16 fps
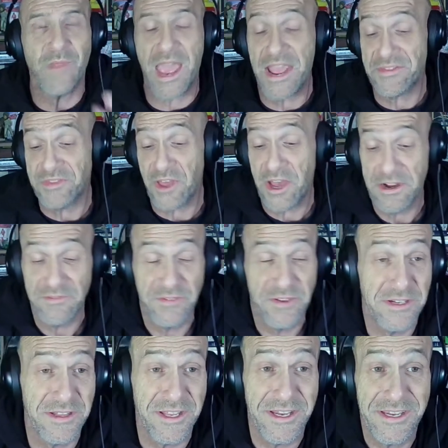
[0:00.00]
I thought of
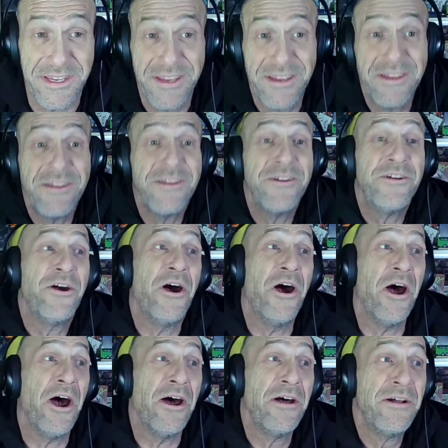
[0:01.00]
it like,
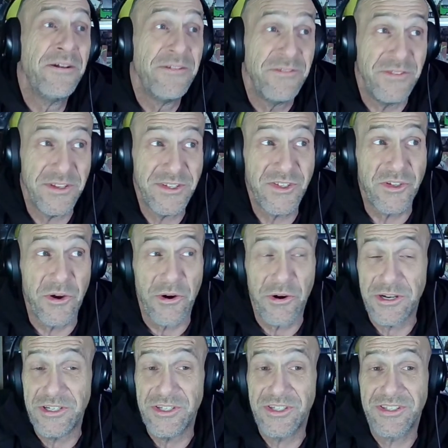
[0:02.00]
ah, this
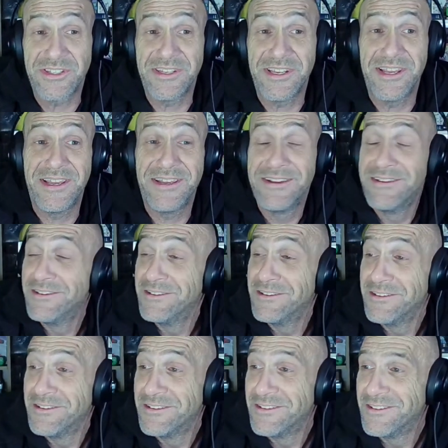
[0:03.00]
story just uh,
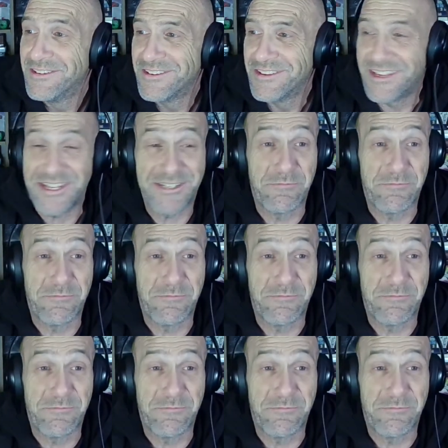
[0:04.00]
gets